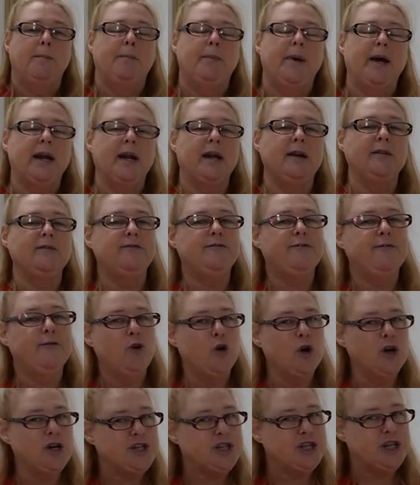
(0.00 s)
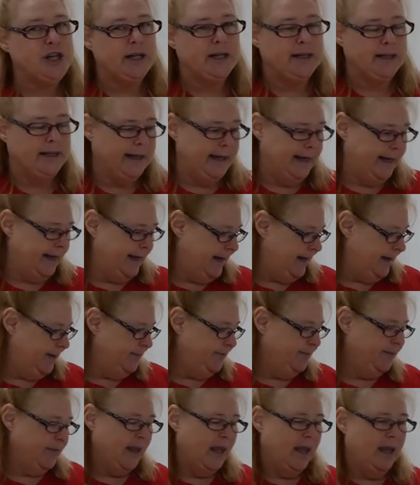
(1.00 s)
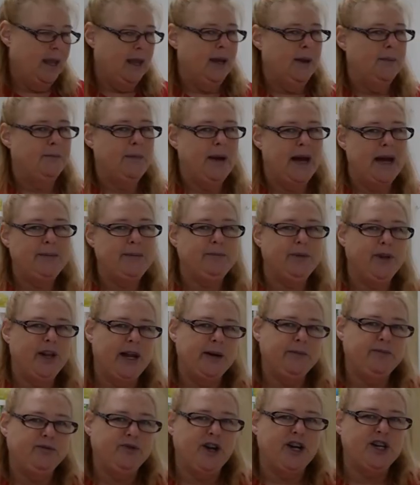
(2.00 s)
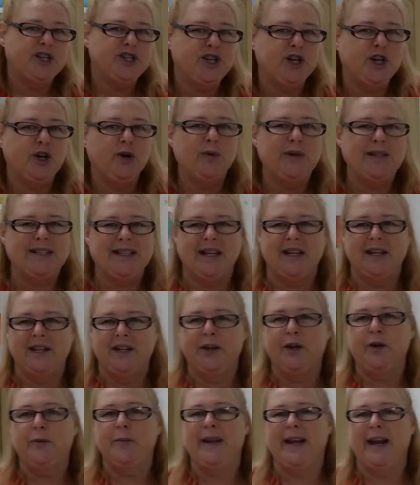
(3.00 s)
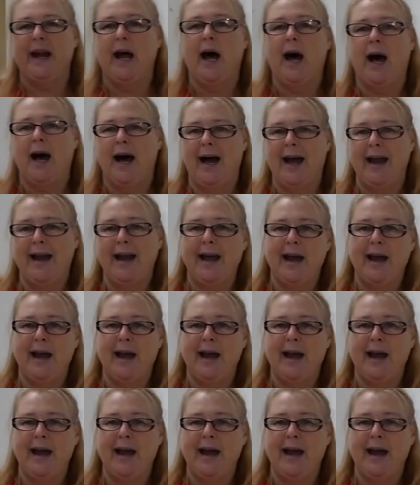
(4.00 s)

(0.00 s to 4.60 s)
But unfortunately, my blood pressure was a little bit high